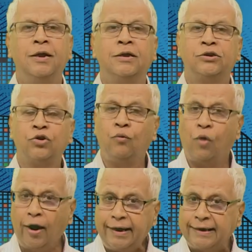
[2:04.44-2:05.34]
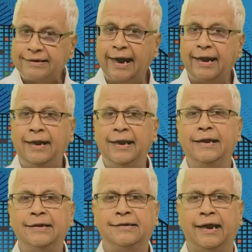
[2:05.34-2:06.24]
So, what
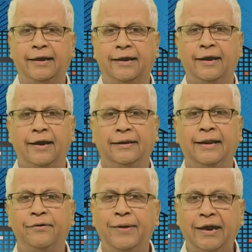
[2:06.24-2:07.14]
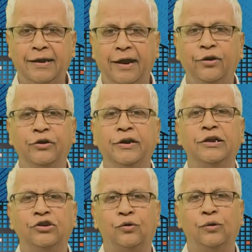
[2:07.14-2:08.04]
exactly is it that we are trying to
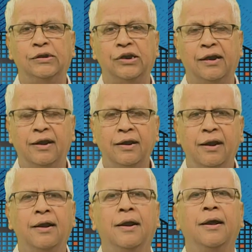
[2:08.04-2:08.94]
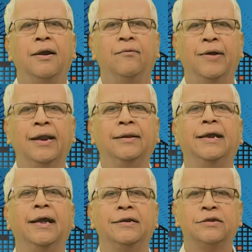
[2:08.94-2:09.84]
teach school children? Well,
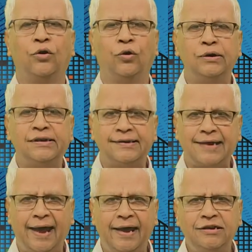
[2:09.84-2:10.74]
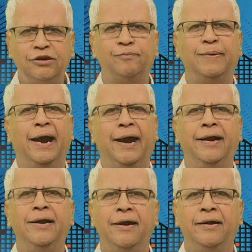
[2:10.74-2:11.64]
there is a whole science behind